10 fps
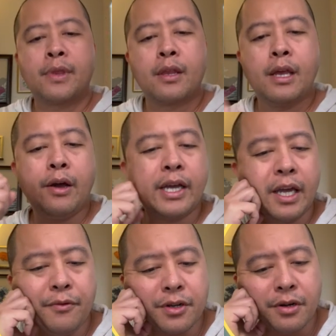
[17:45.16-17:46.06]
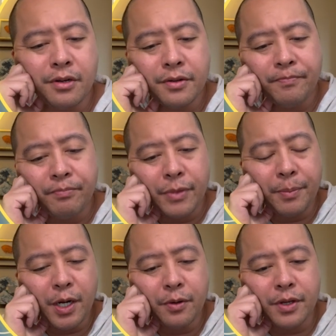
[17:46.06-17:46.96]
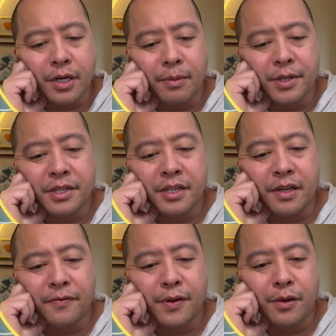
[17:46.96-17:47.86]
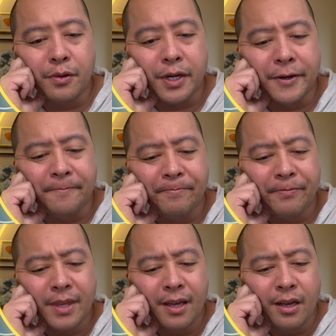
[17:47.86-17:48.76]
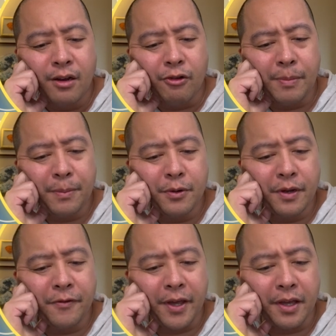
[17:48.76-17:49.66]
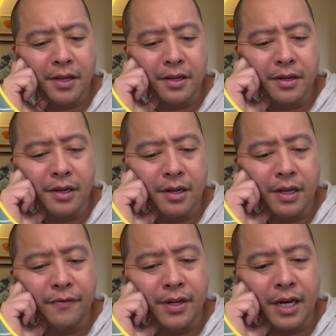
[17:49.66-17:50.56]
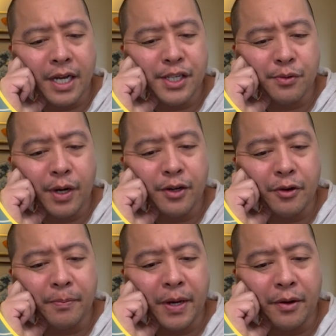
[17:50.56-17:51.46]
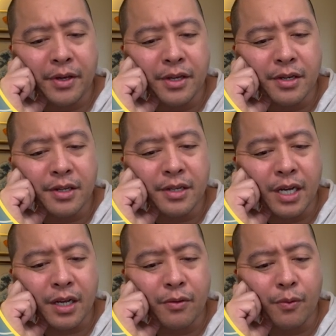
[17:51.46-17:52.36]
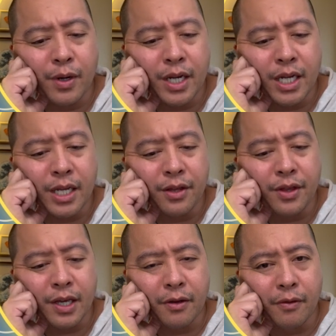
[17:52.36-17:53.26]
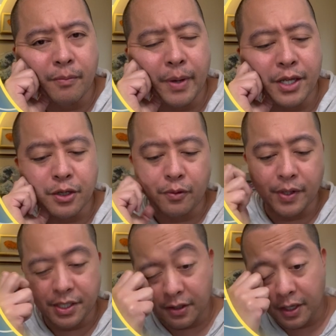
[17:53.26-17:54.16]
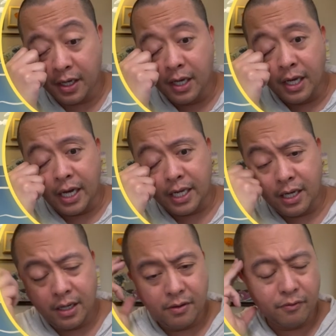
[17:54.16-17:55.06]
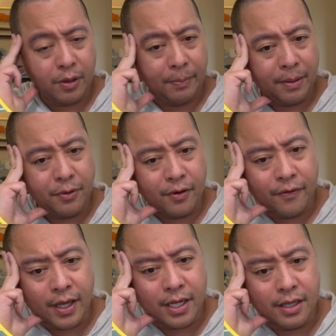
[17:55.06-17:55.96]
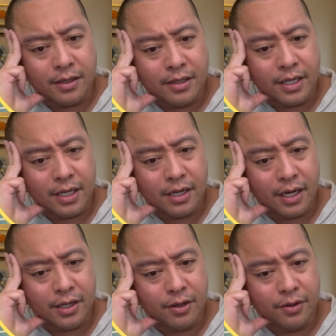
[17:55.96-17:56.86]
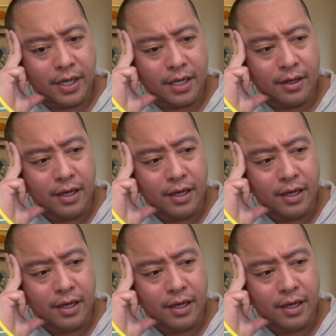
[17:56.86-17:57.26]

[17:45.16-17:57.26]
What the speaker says: Now, I can't recall. Let me know in the comments if you remember if an Ice Rider and Palkia deck won anything major recently. I can't remember if any did. I know that